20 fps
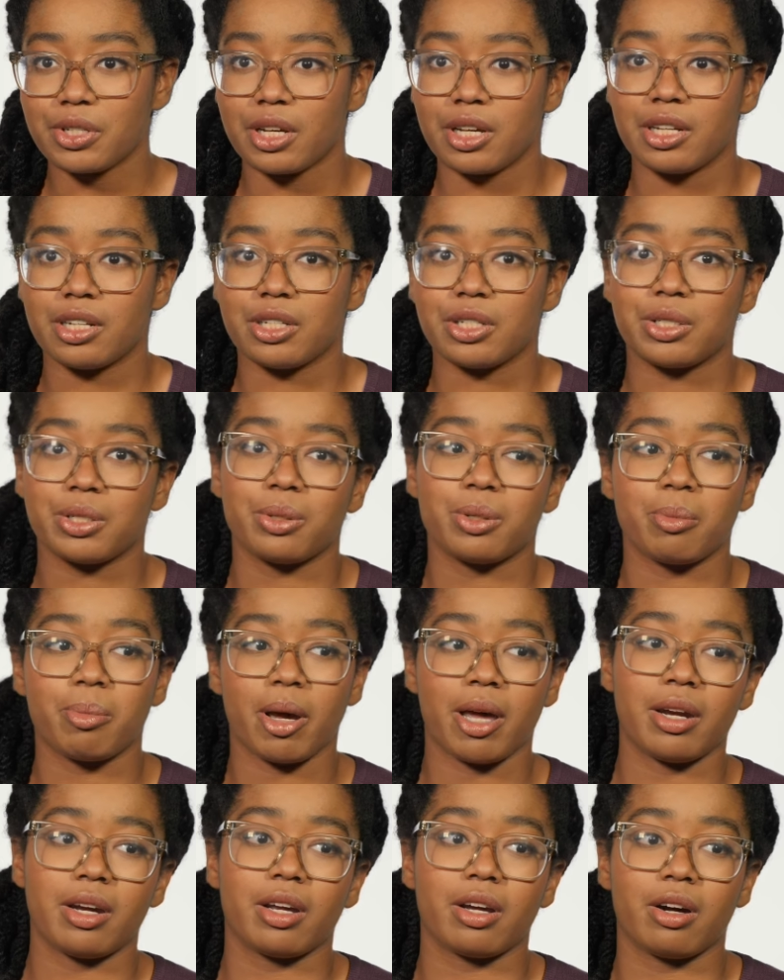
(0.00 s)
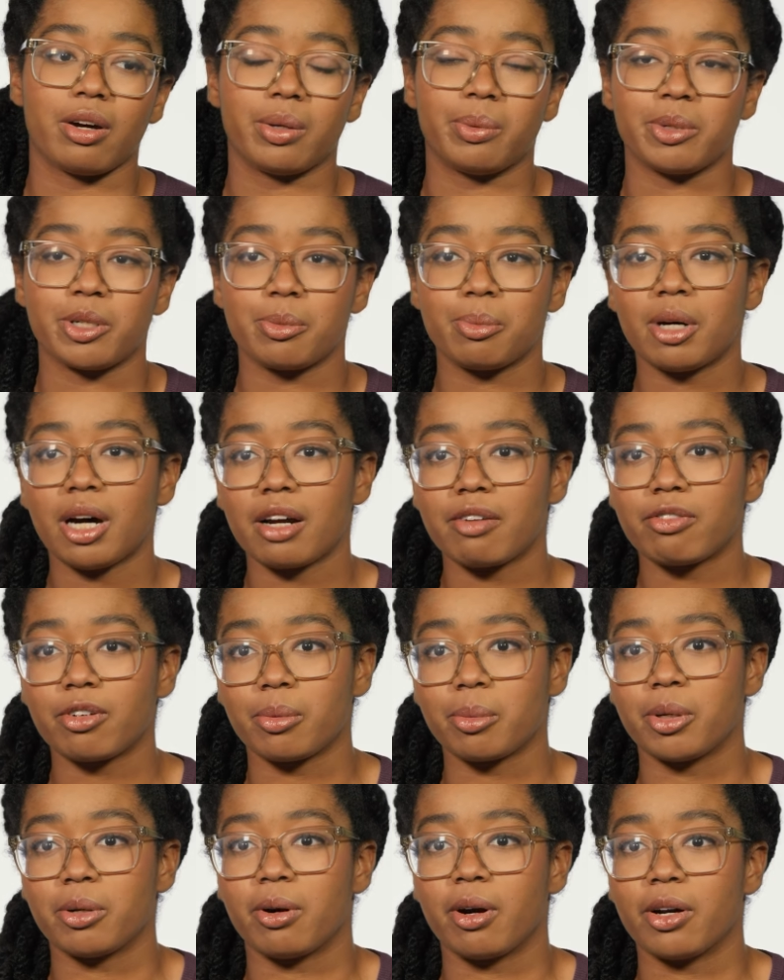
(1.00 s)
and so depending on which
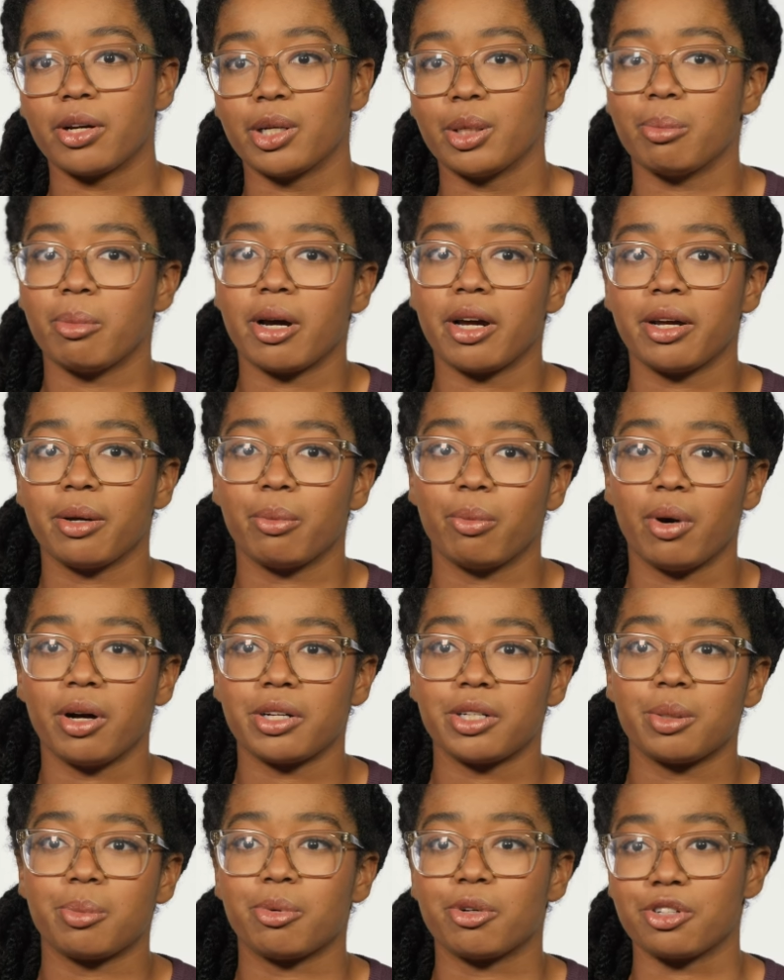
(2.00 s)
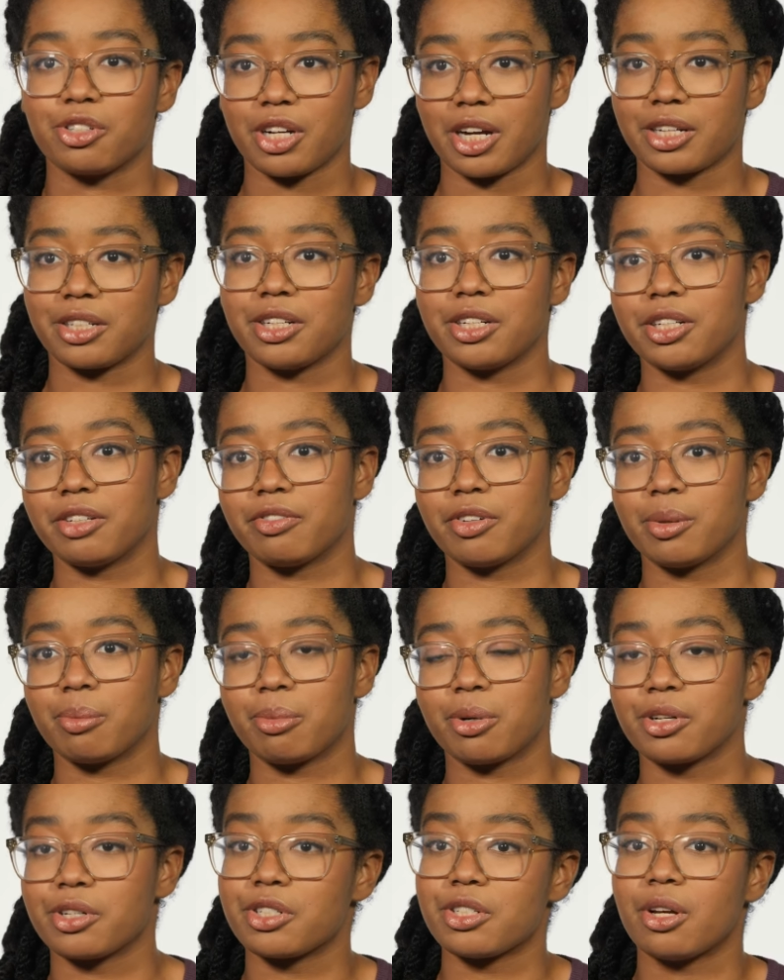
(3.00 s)
platform you are, you might want to project a different
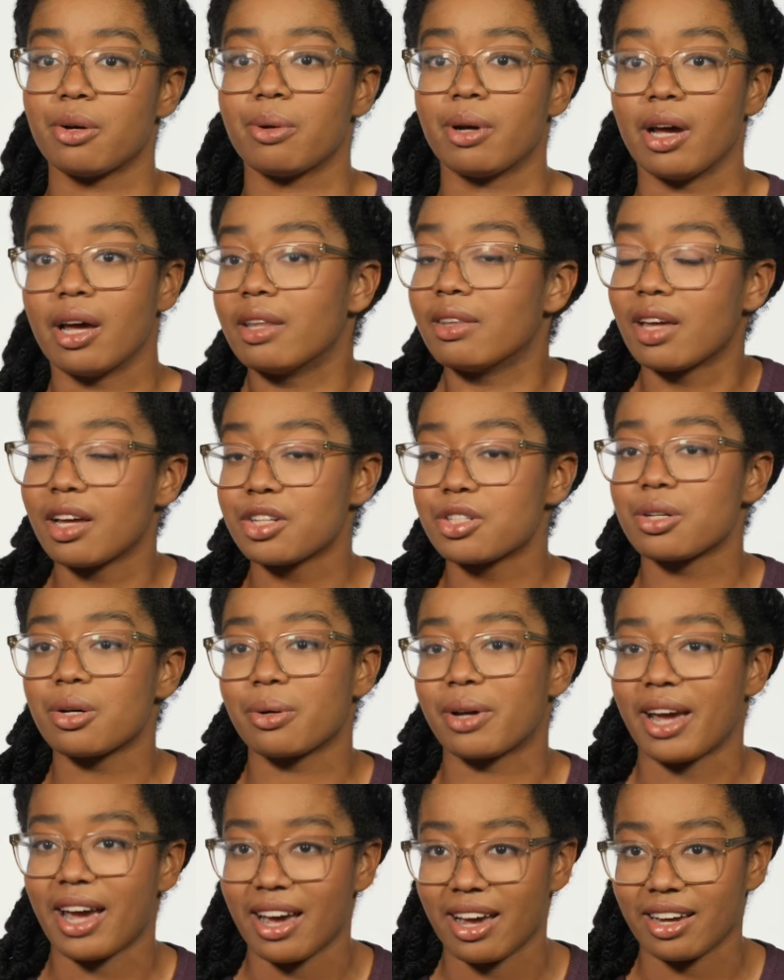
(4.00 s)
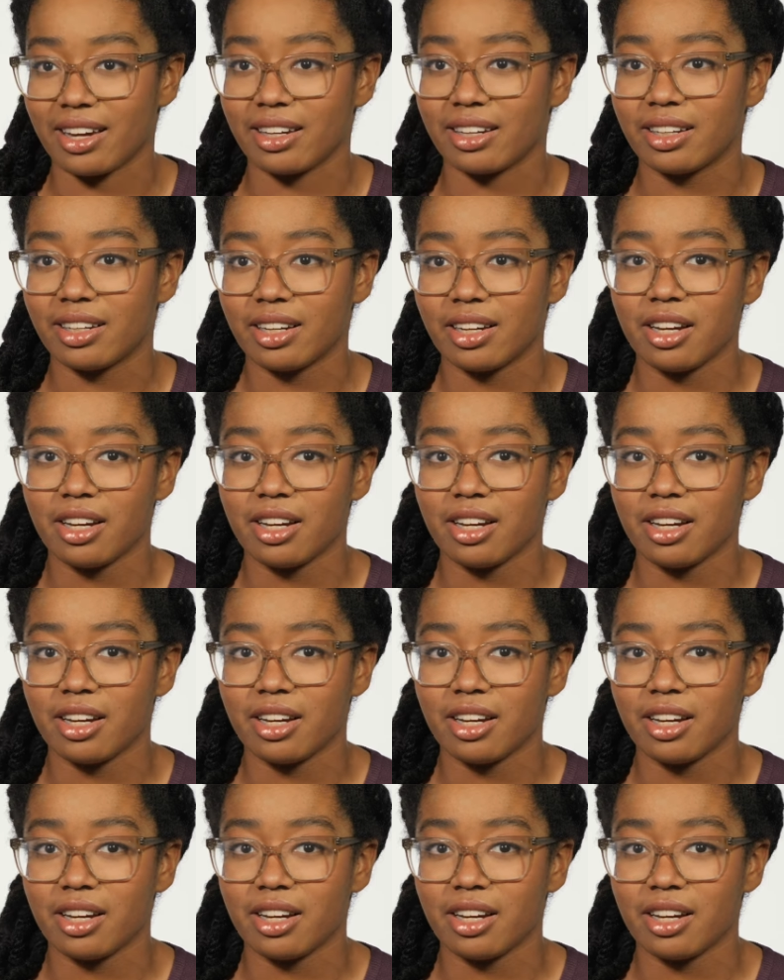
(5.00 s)
persona, and that's okay.